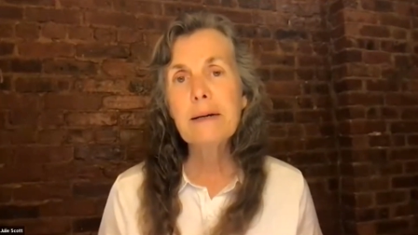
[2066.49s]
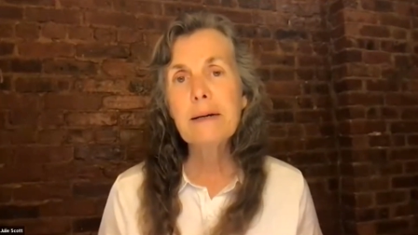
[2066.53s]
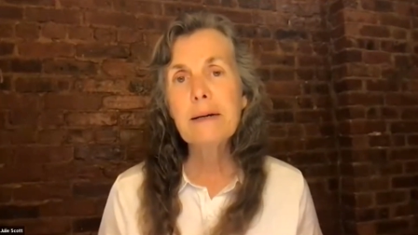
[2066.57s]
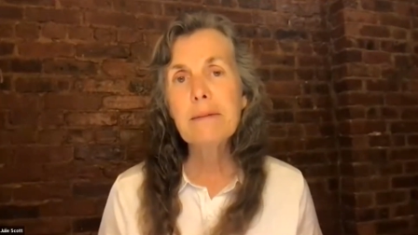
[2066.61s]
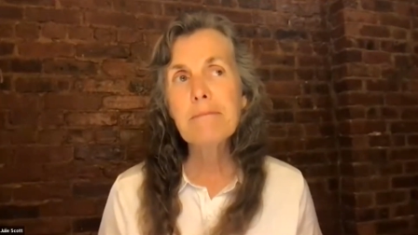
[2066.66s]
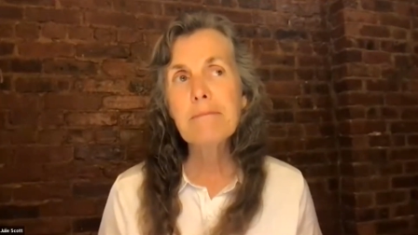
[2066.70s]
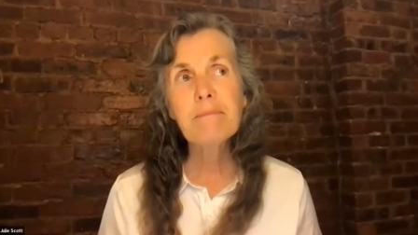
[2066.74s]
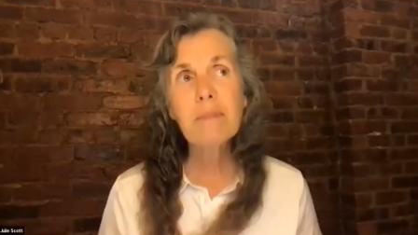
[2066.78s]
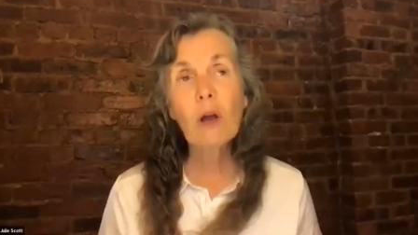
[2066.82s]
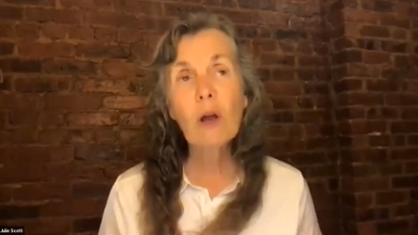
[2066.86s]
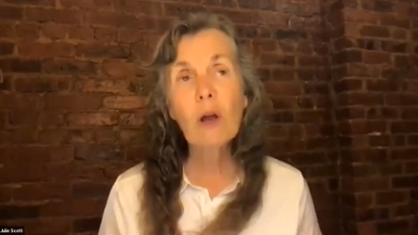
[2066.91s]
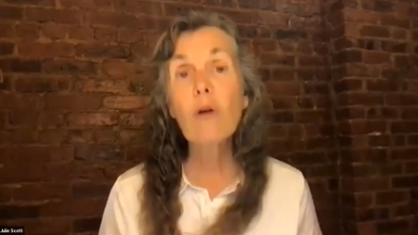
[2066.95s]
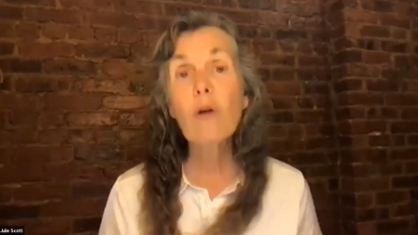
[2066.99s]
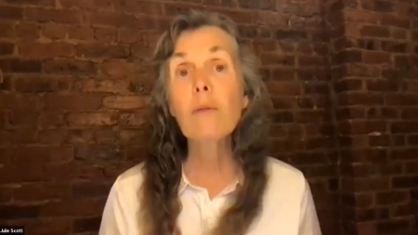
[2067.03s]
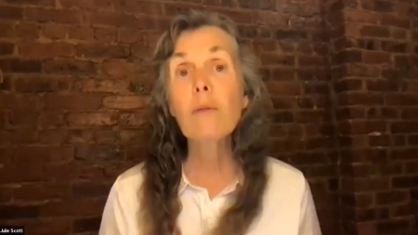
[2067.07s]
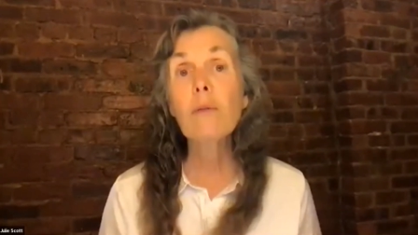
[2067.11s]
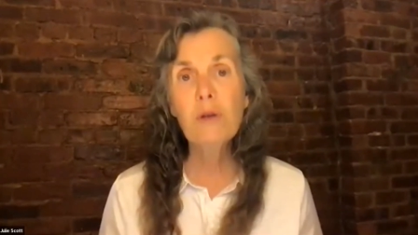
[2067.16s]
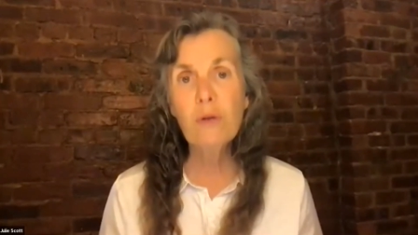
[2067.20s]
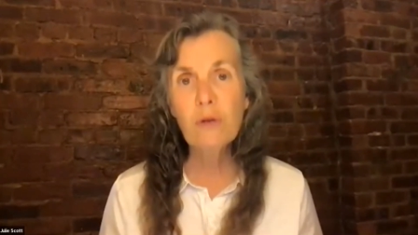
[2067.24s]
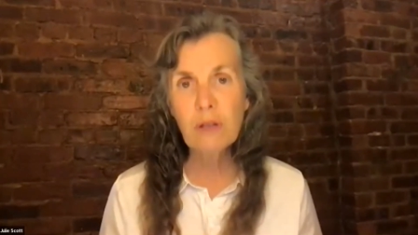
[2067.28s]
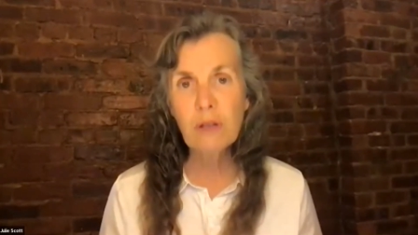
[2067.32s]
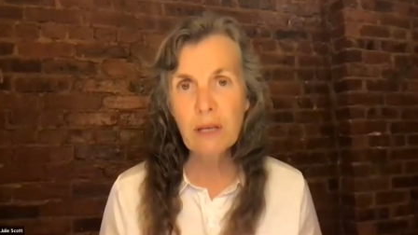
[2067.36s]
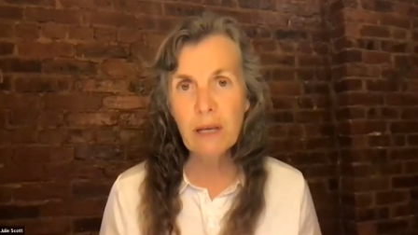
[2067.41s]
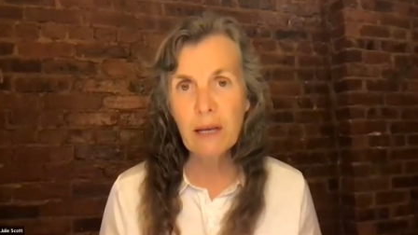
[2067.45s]
um,
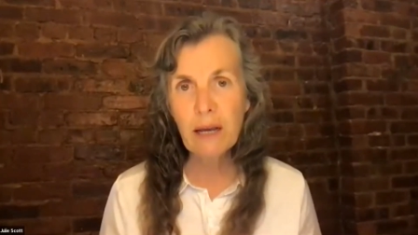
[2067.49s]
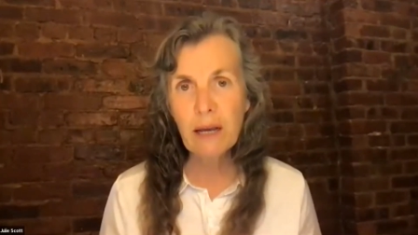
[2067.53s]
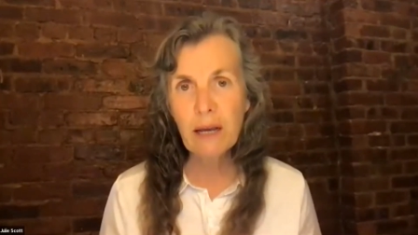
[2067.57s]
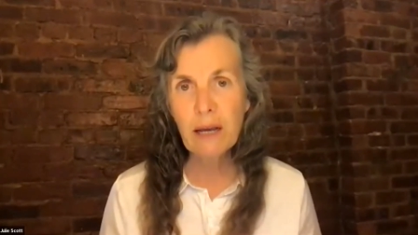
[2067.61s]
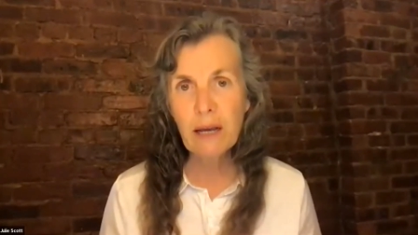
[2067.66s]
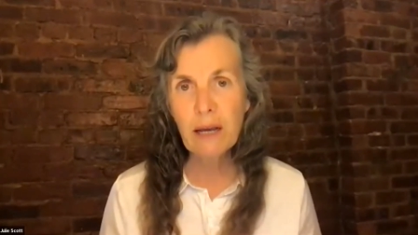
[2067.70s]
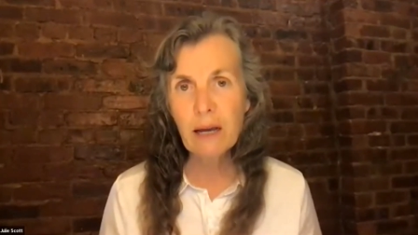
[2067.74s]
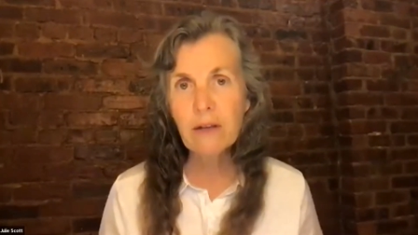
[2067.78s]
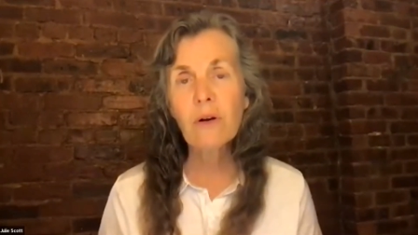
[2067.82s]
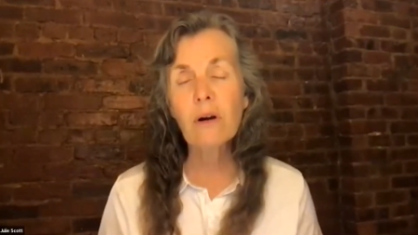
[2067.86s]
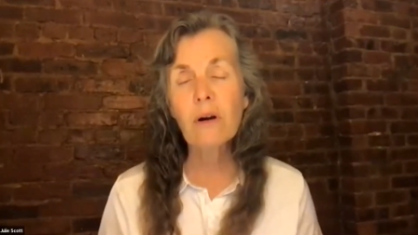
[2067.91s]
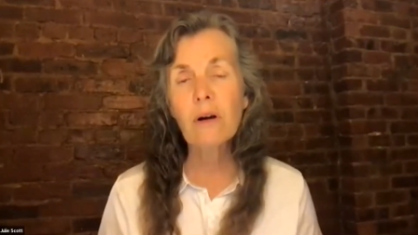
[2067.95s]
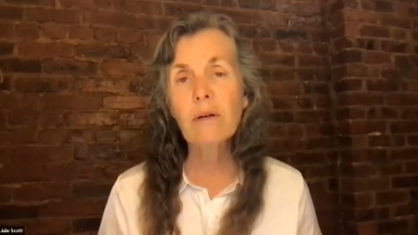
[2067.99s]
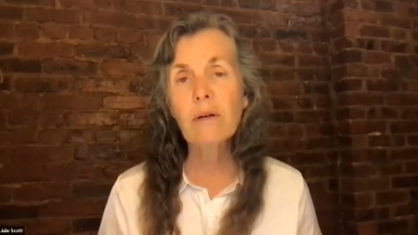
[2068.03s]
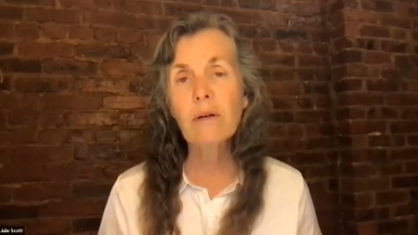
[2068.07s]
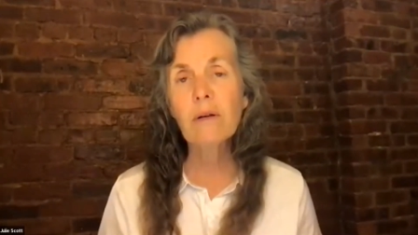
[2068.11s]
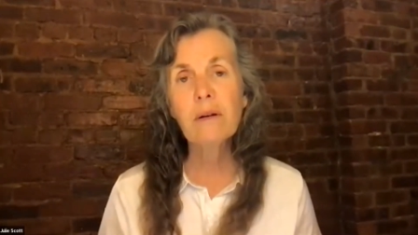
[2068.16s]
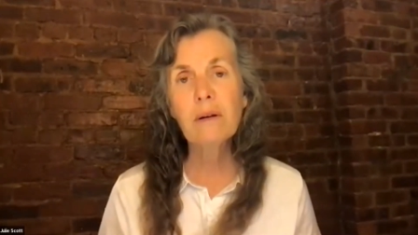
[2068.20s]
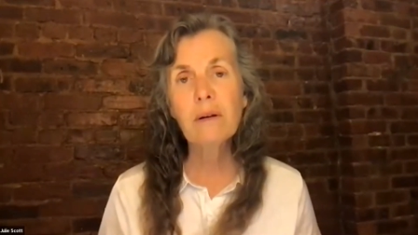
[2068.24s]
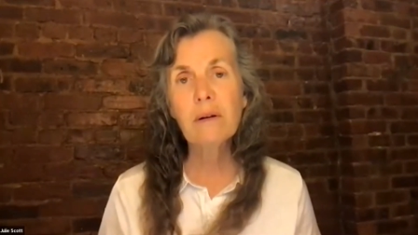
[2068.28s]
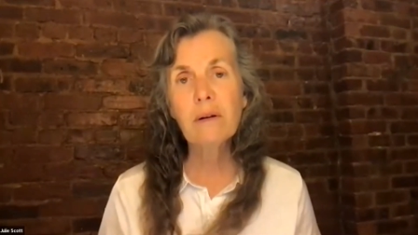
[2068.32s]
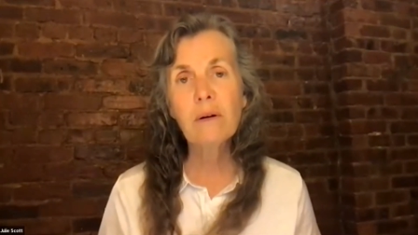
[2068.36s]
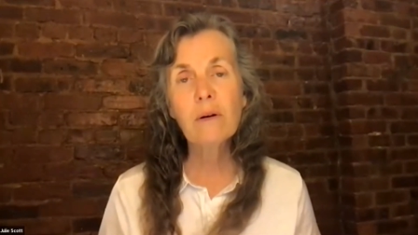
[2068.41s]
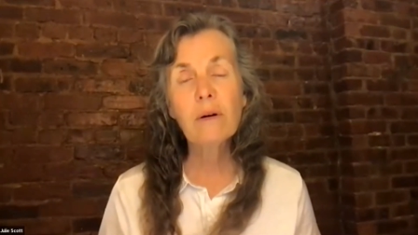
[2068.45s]
are abusing us
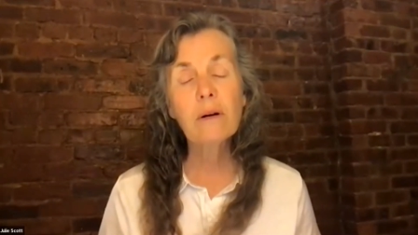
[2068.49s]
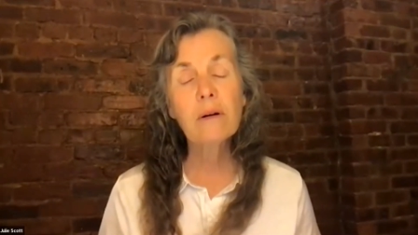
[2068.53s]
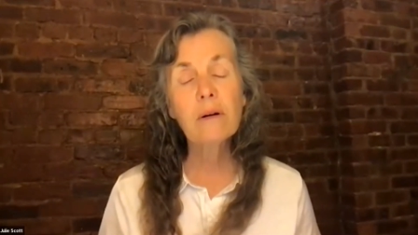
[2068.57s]
or